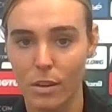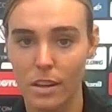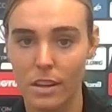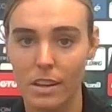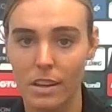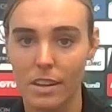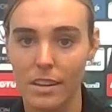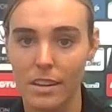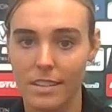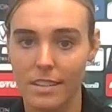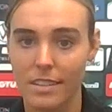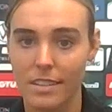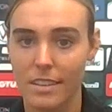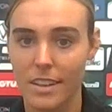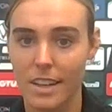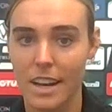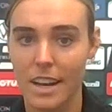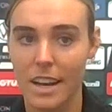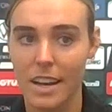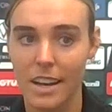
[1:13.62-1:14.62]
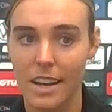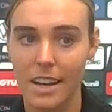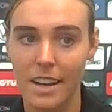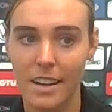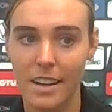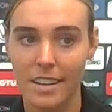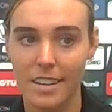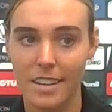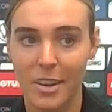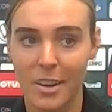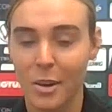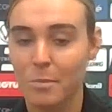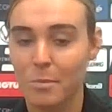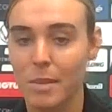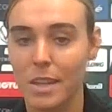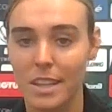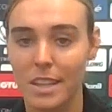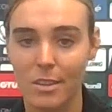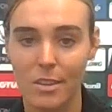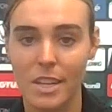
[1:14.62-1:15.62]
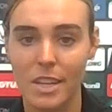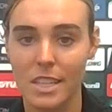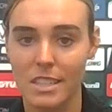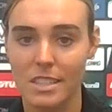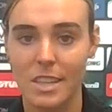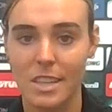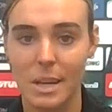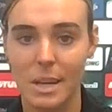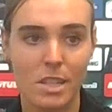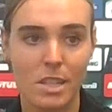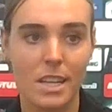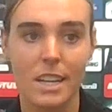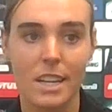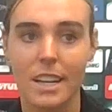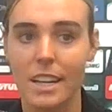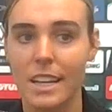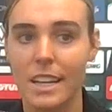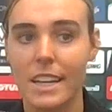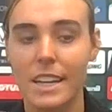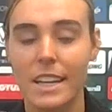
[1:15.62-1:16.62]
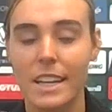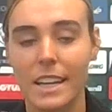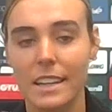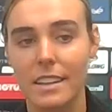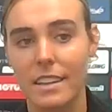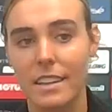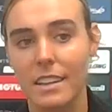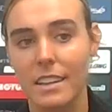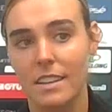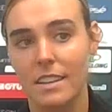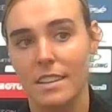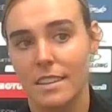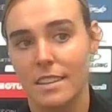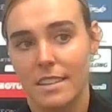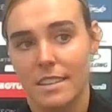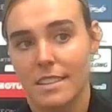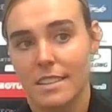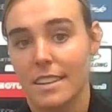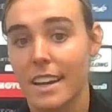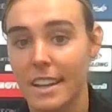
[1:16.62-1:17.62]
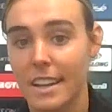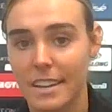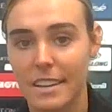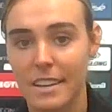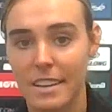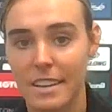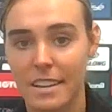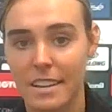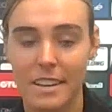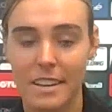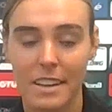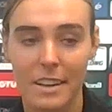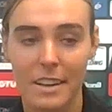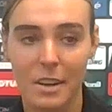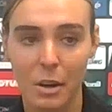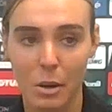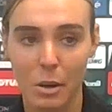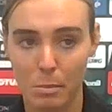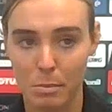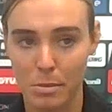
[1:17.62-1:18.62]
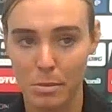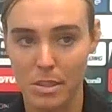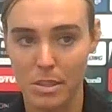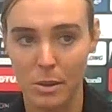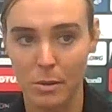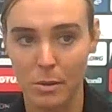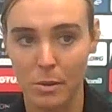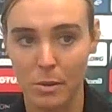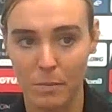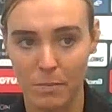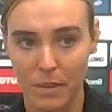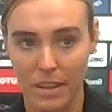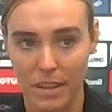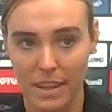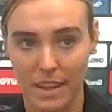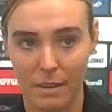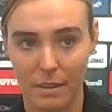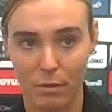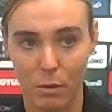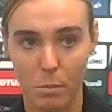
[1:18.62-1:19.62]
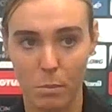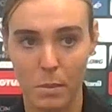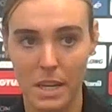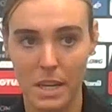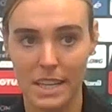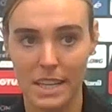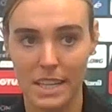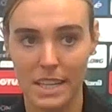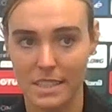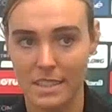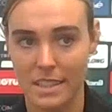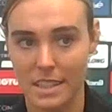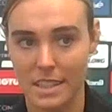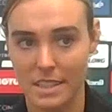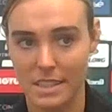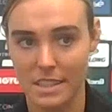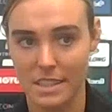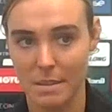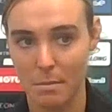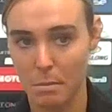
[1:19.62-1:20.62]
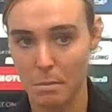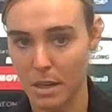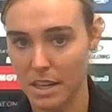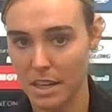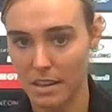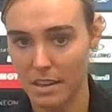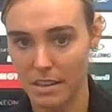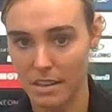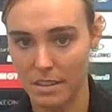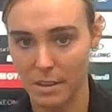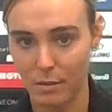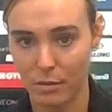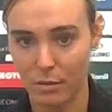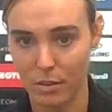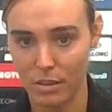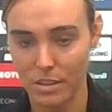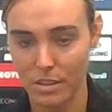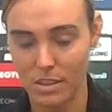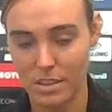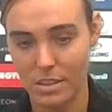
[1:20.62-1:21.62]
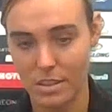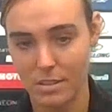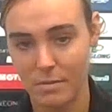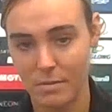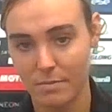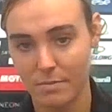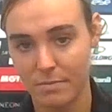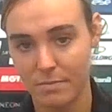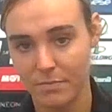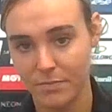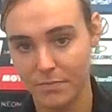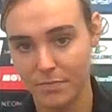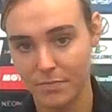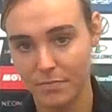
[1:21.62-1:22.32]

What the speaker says: every cup that there is, Champions League and the cup. So I think for me, that's a bigger difference.